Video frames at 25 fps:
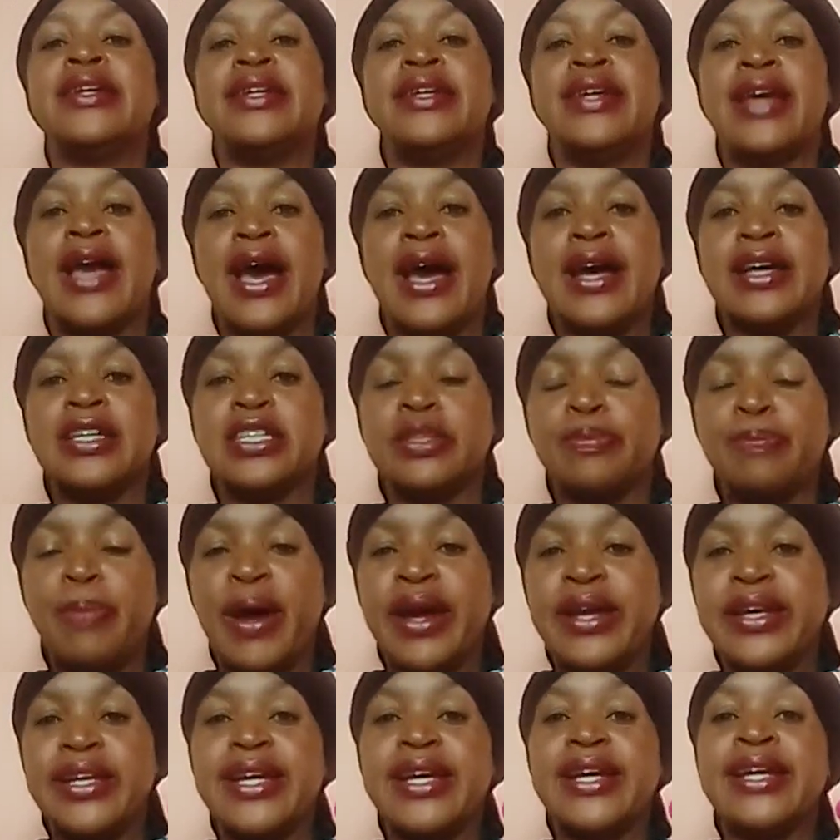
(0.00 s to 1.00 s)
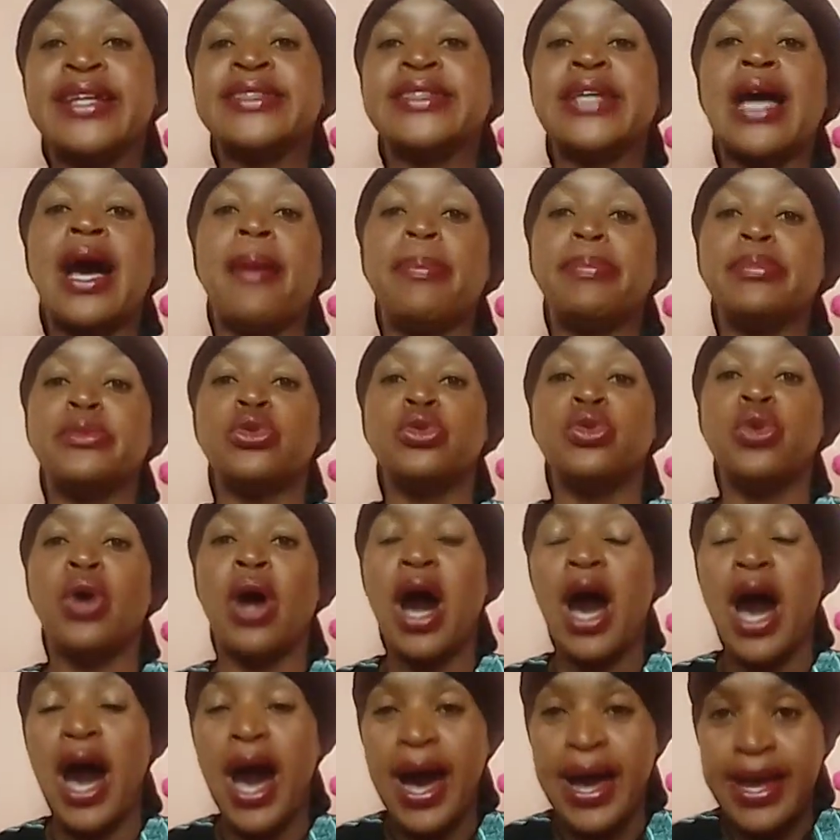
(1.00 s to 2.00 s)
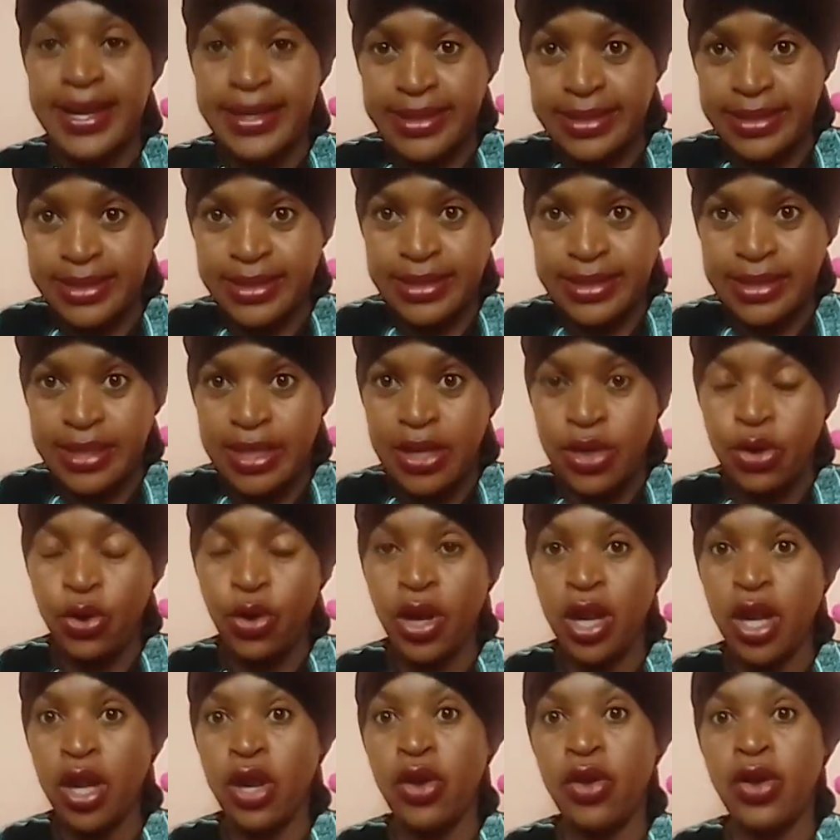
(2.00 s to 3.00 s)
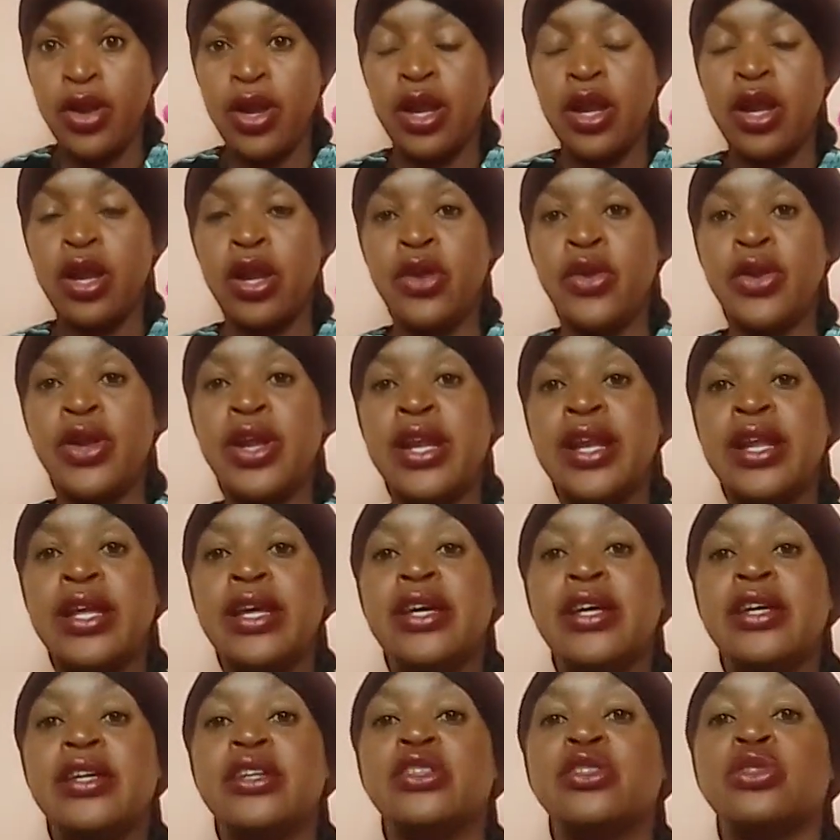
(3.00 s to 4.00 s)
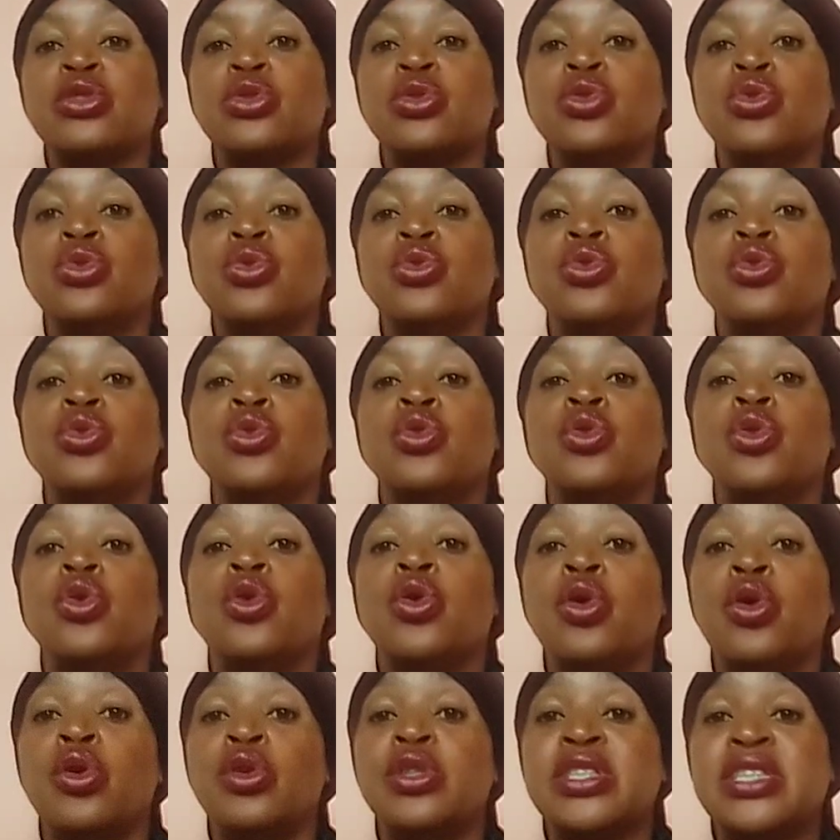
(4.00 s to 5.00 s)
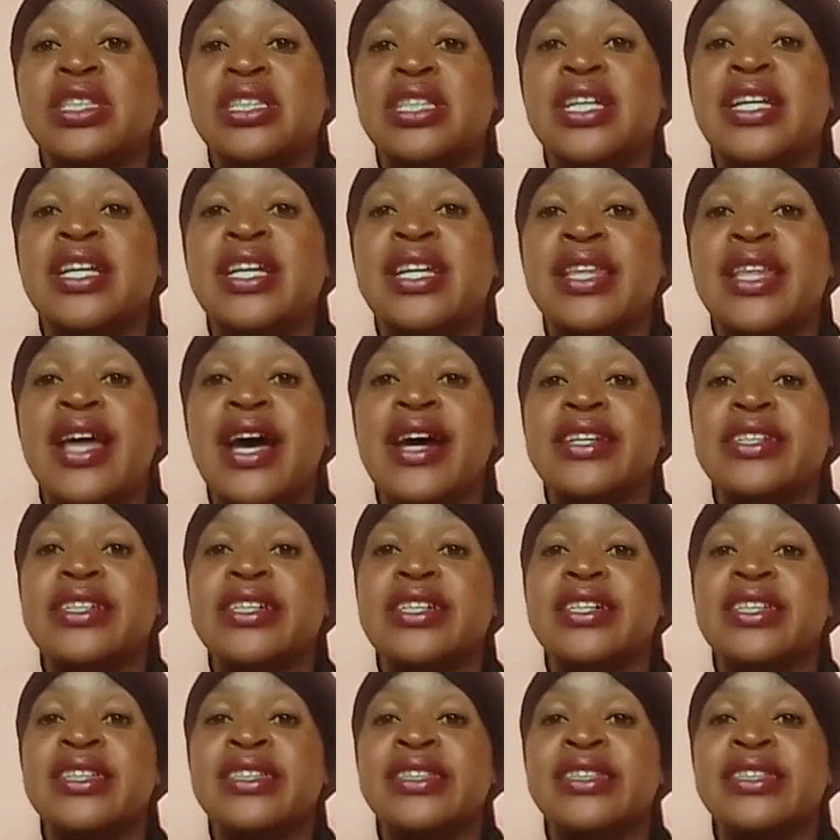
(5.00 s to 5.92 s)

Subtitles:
Yes, but it's up to us, really, to see that